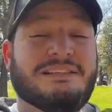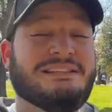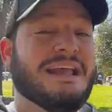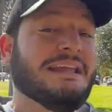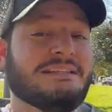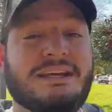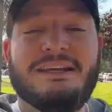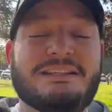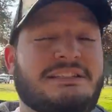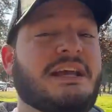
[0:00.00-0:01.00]
second
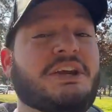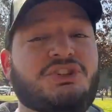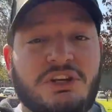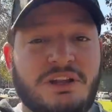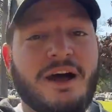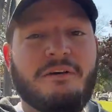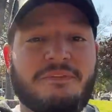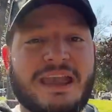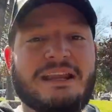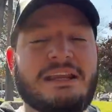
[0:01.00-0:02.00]
section of
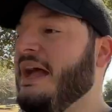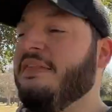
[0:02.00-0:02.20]
Katy.